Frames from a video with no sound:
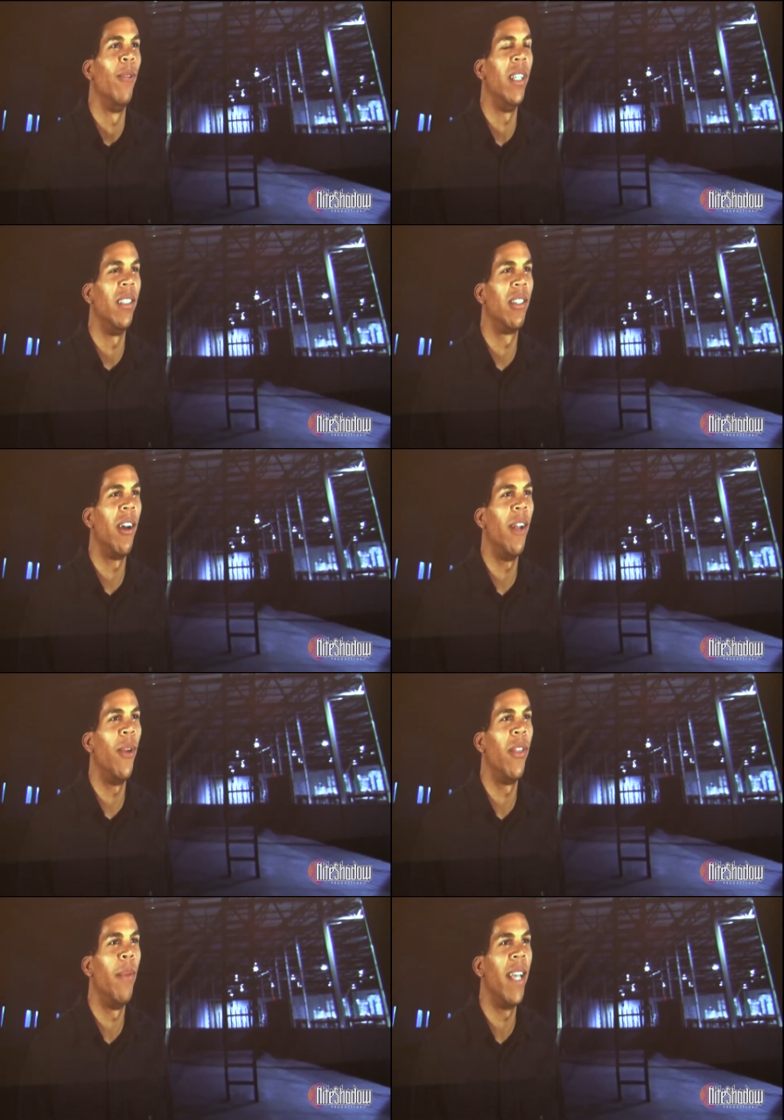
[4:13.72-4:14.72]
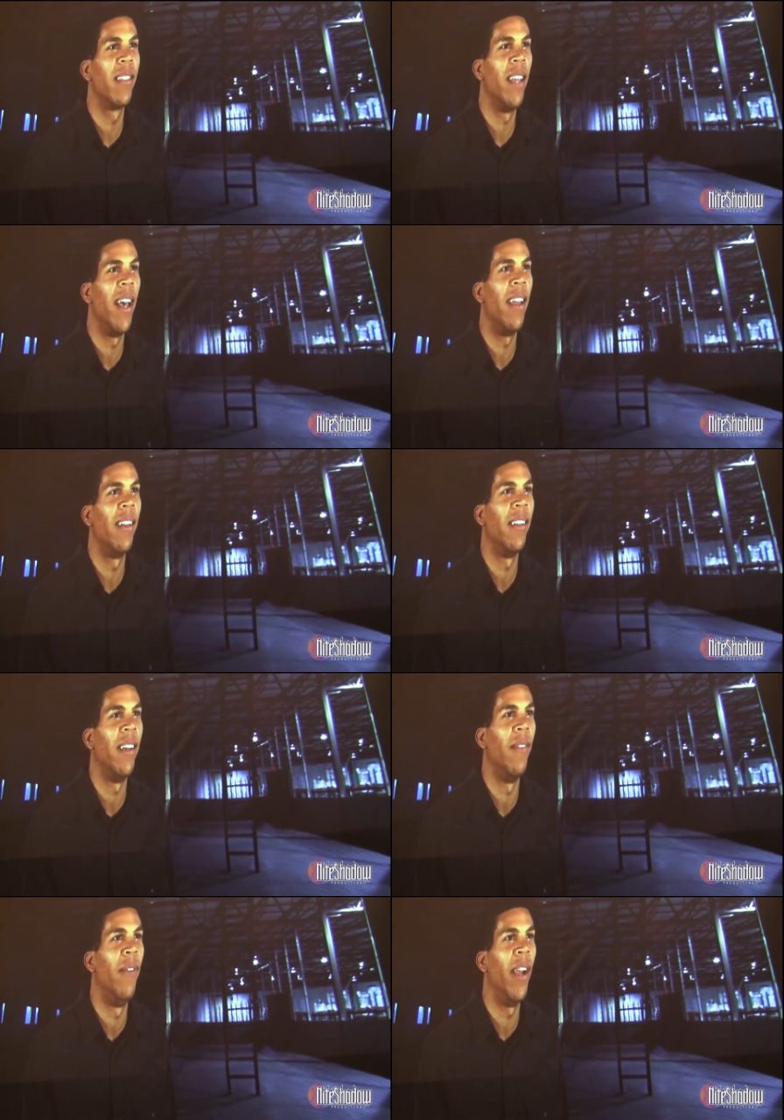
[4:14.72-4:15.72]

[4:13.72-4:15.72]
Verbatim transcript: we started with a baseline of